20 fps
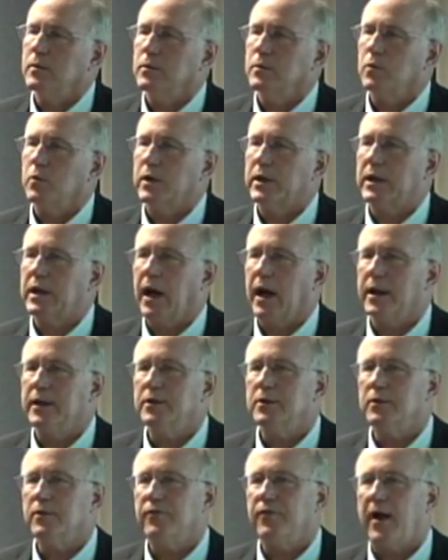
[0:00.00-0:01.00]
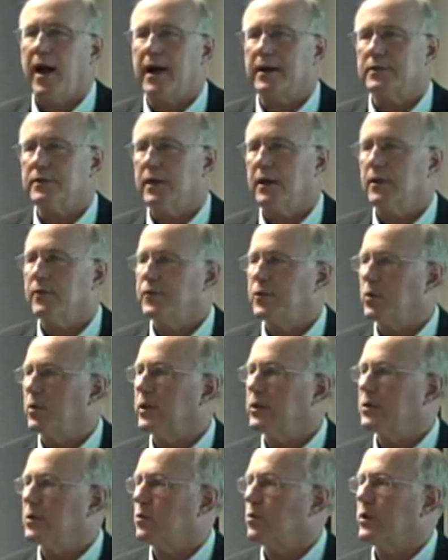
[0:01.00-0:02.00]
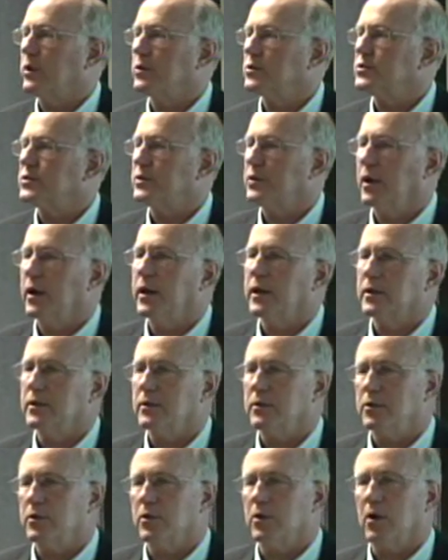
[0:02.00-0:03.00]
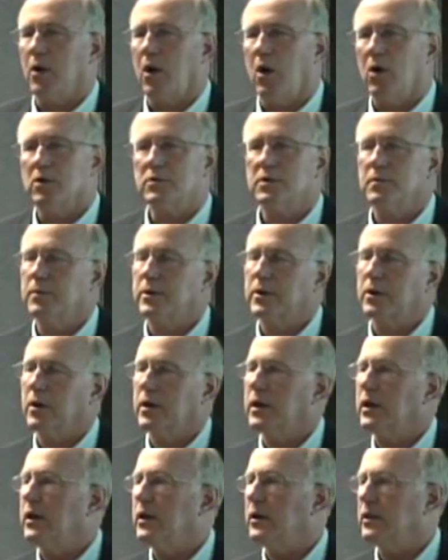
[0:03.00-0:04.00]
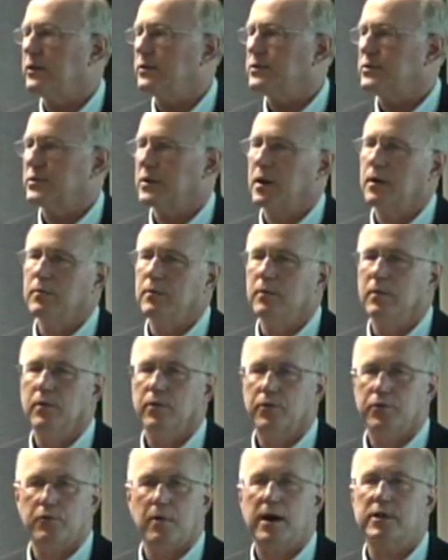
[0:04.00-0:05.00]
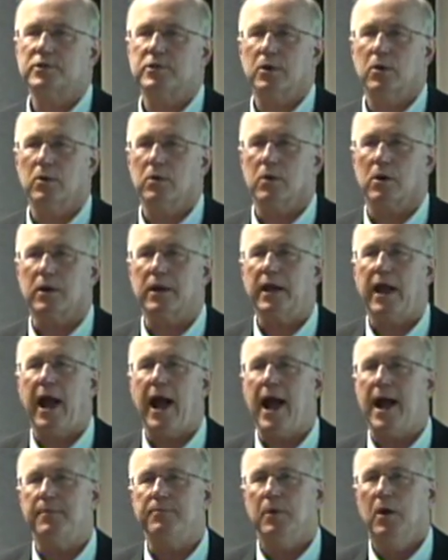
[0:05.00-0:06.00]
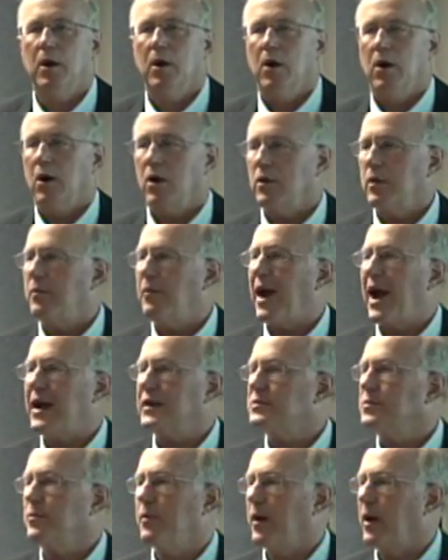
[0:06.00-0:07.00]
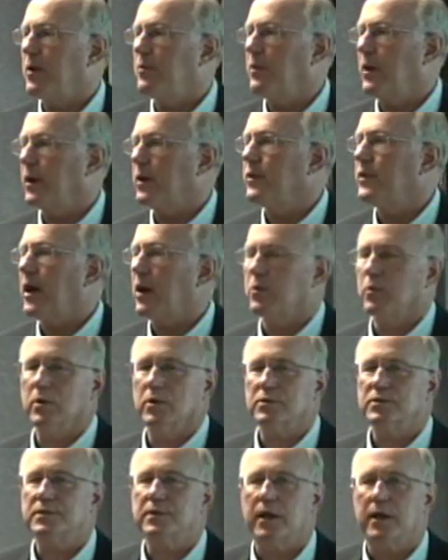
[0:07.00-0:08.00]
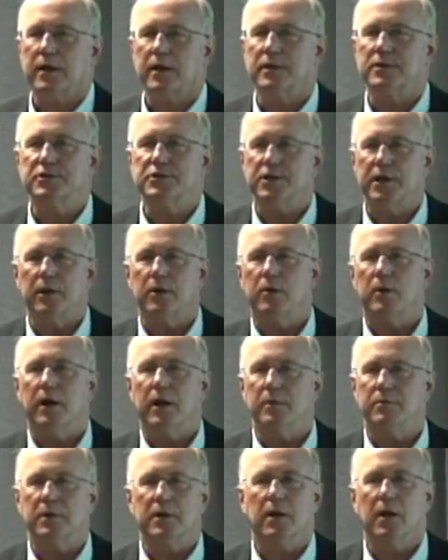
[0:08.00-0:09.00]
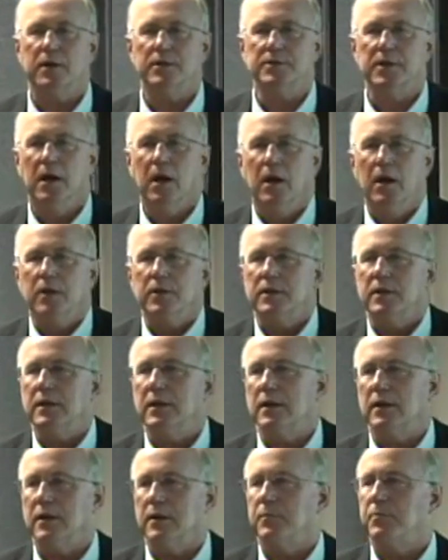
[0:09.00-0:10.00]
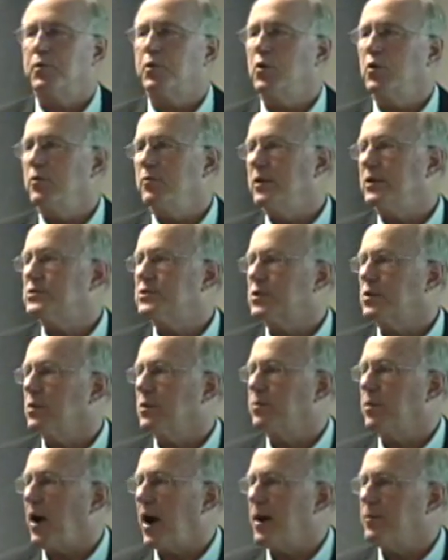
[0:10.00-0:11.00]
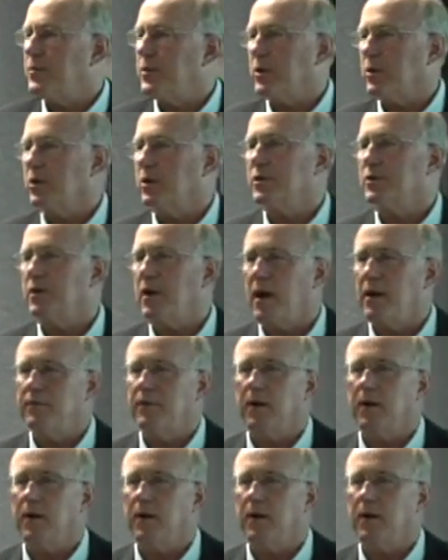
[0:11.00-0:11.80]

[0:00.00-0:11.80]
we got into the fact that if you're into real estate, you're ultimately going to hit some threshold or cap on the maximum amount of money that real estate can generate, because the improvements to the property are going to drive